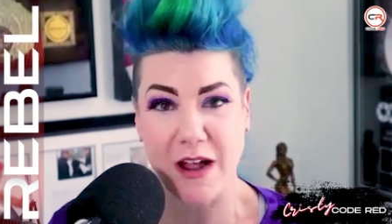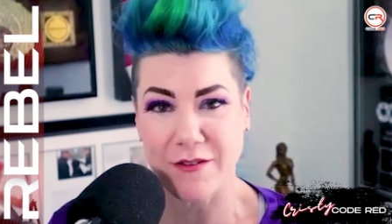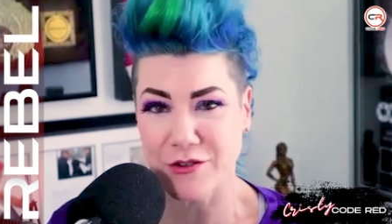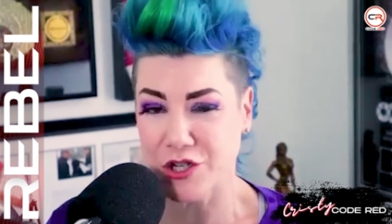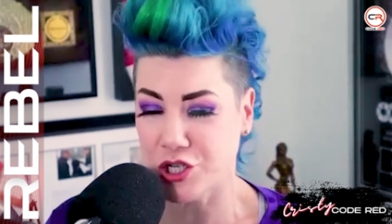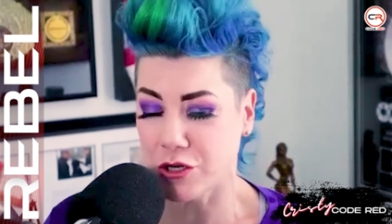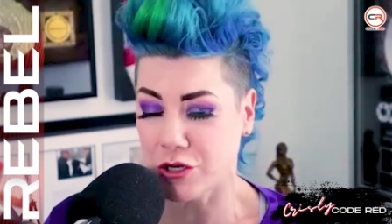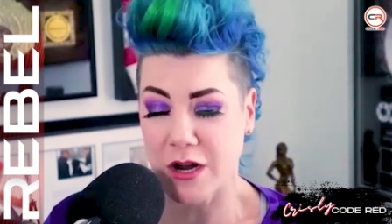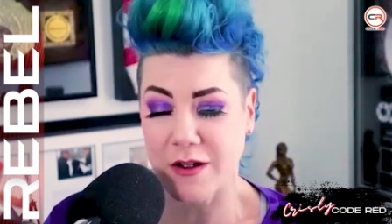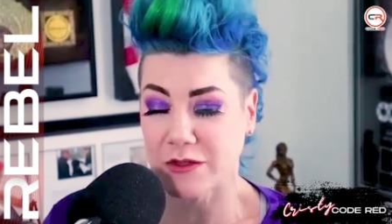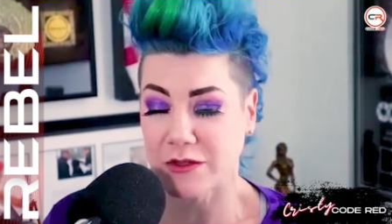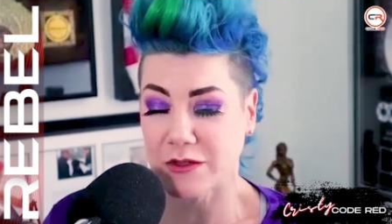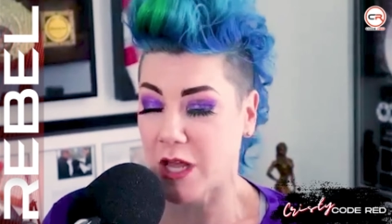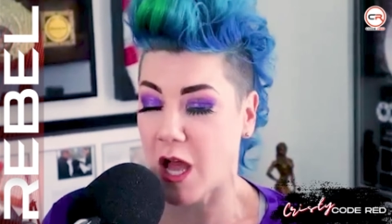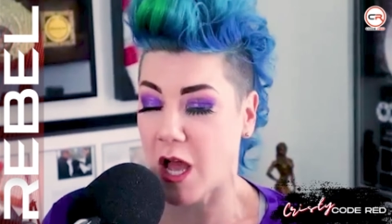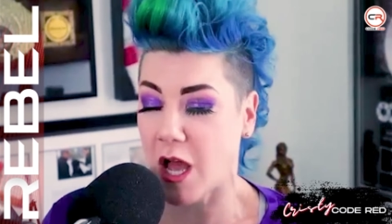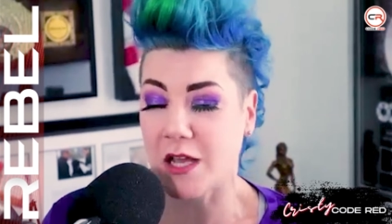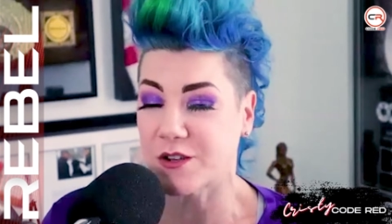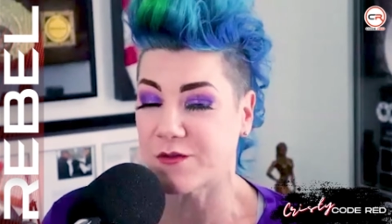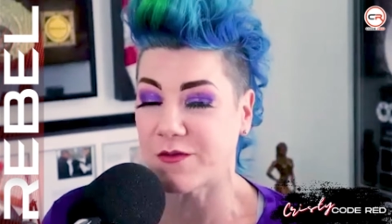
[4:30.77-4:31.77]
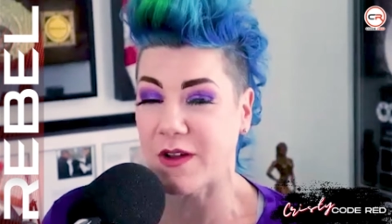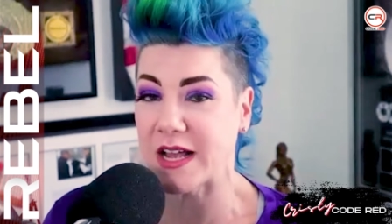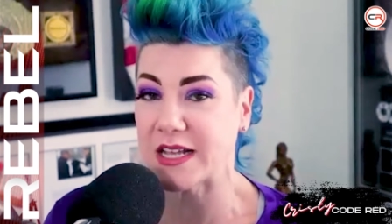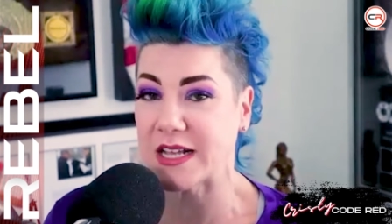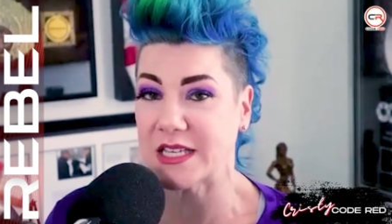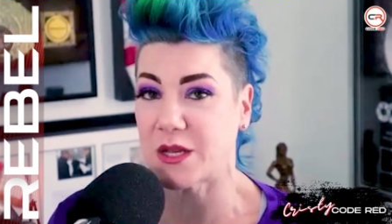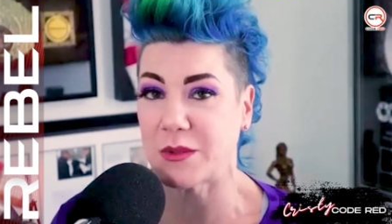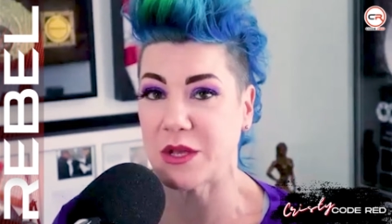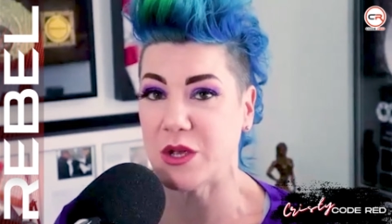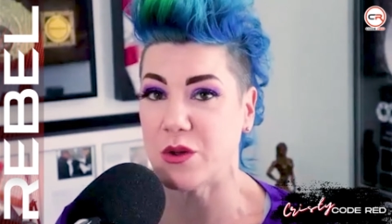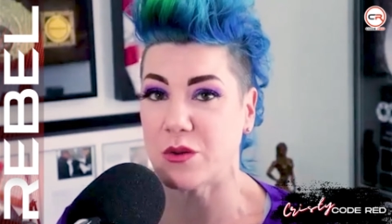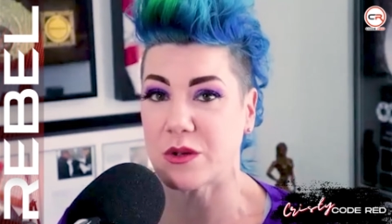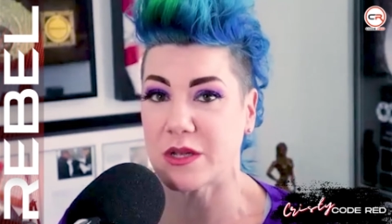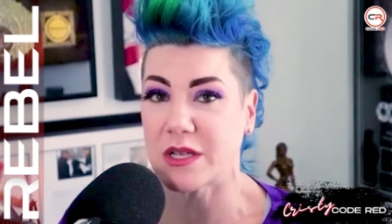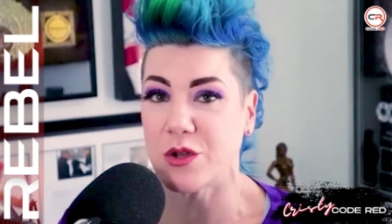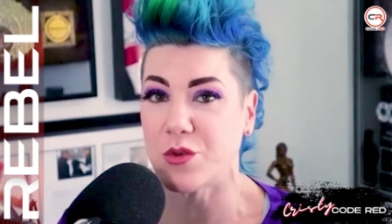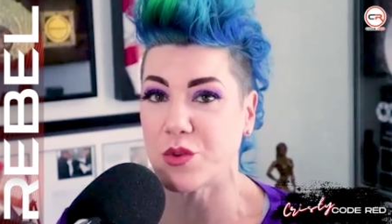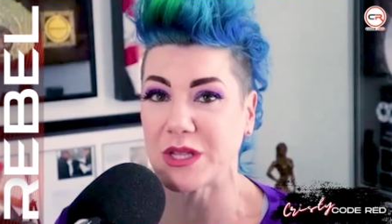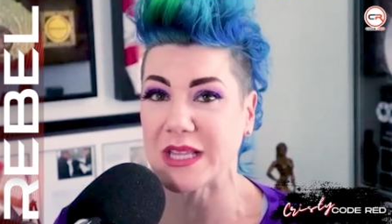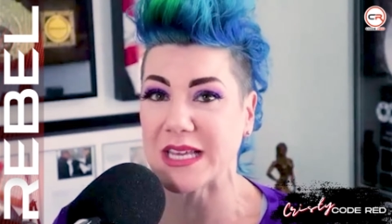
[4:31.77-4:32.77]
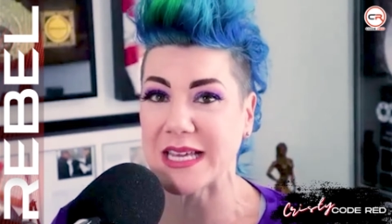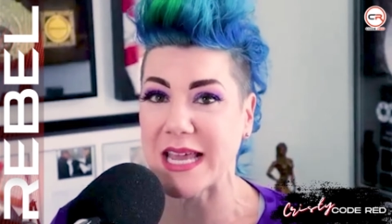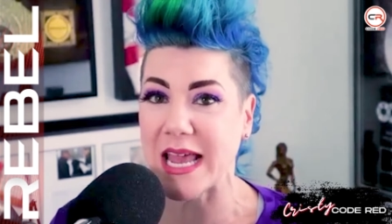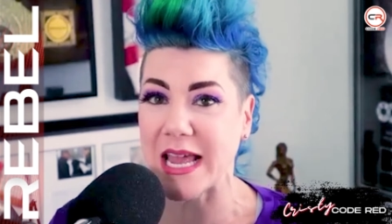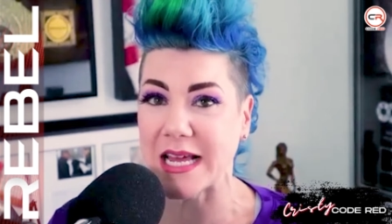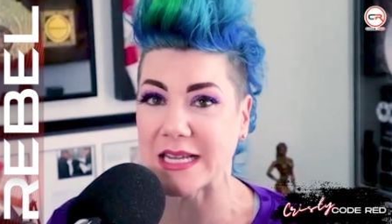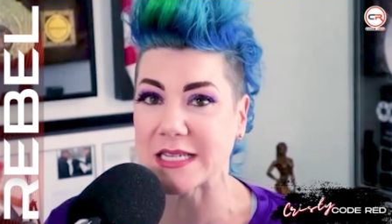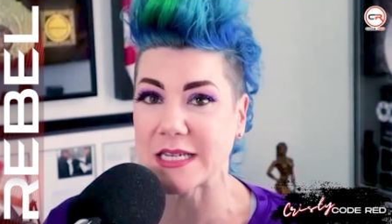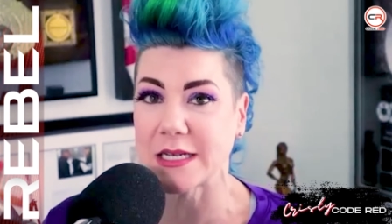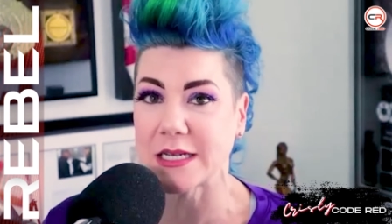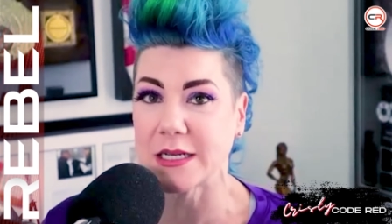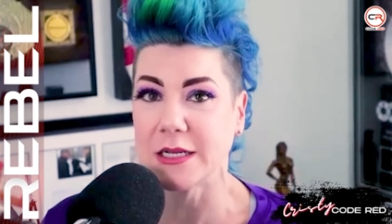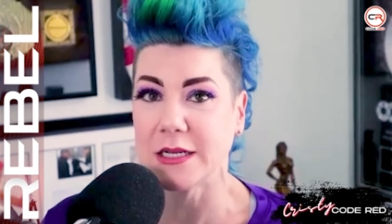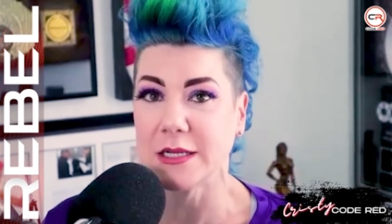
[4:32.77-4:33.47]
I sure have lost fights. I mean, you you really can't.